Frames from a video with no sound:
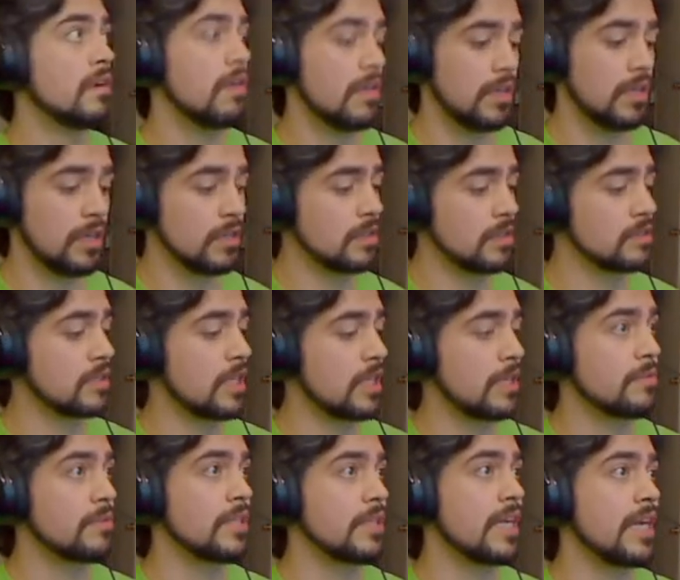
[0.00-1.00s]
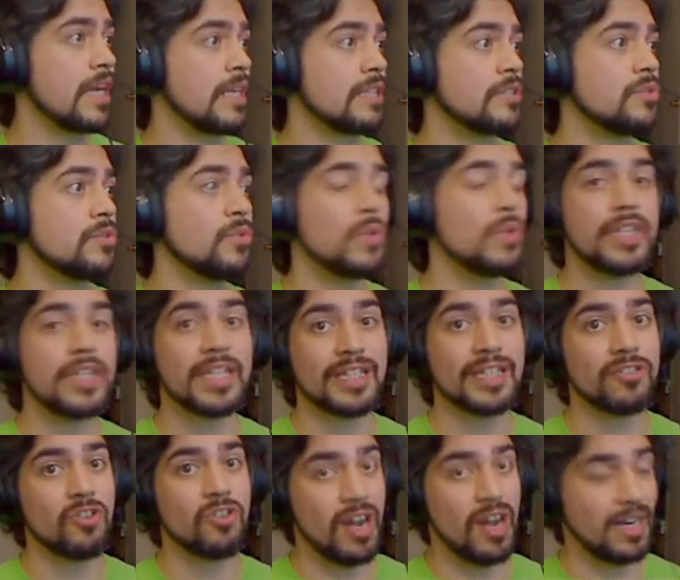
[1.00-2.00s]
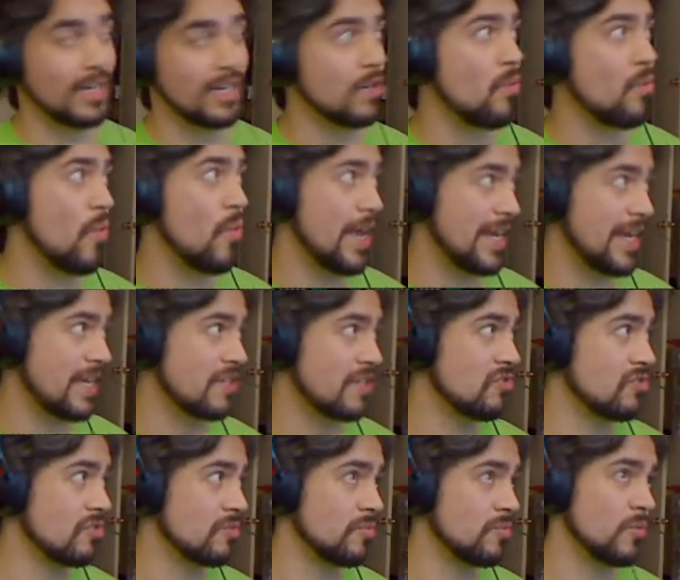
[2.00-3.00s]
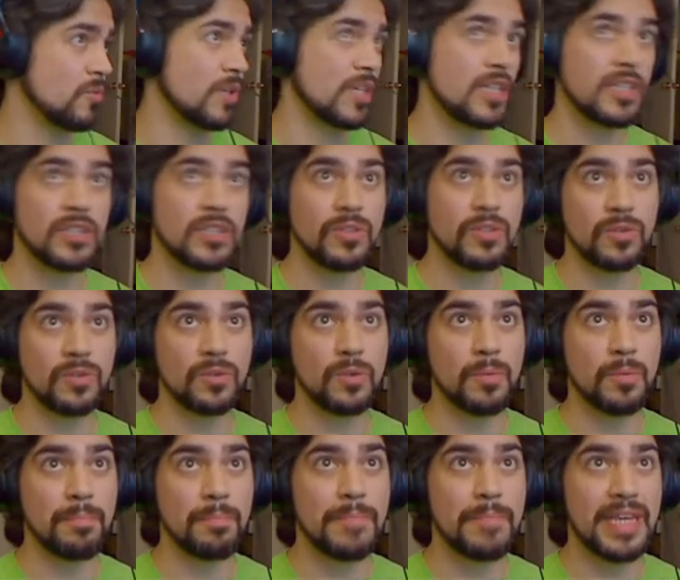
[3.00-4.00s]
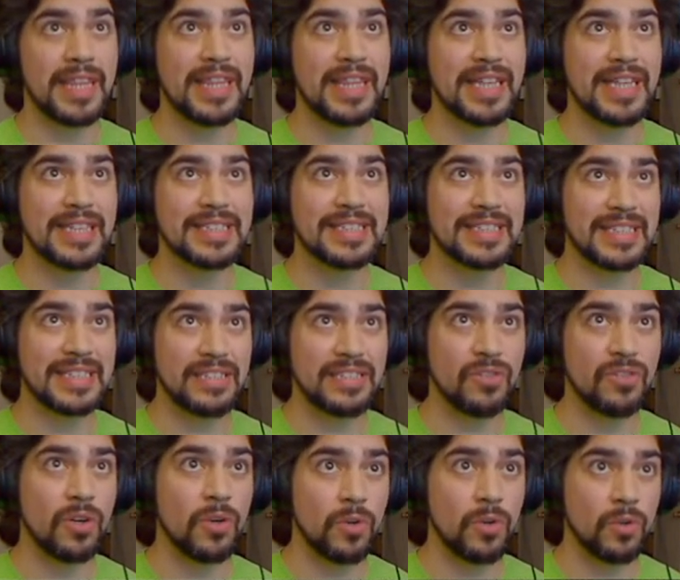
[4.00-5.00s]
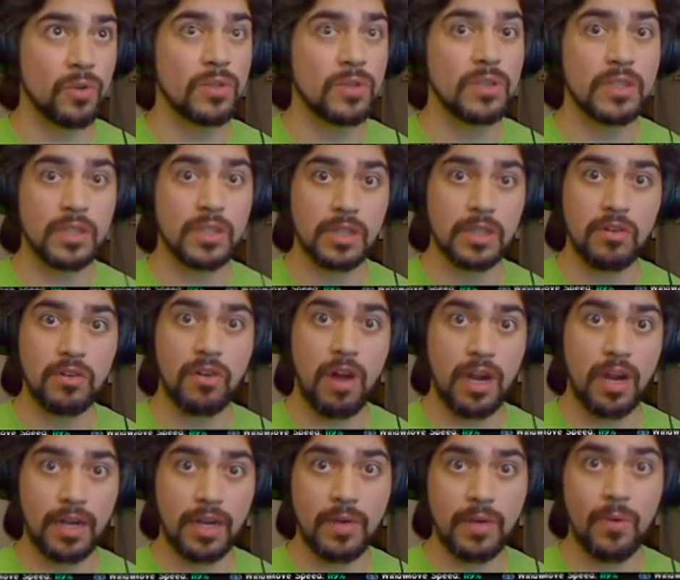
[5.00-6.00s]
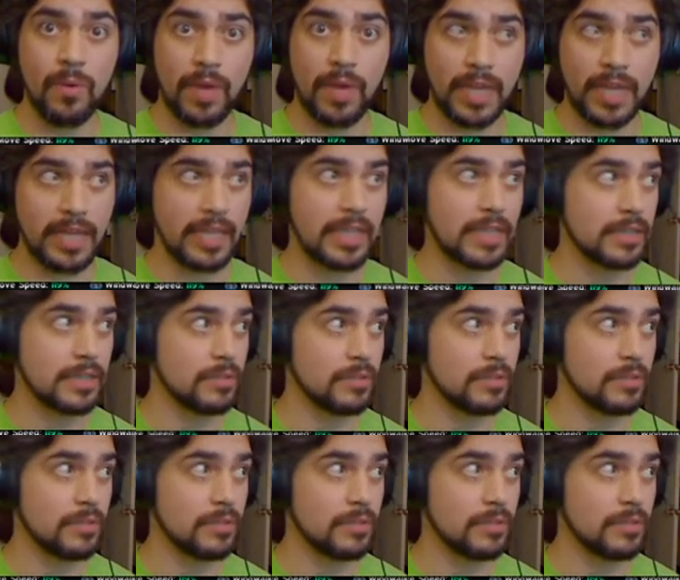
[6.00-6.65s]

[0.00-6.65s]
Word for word: right, looks like we got into a Necrotic Wake group. We're gonna do Mythic Zero Necrotic Wake.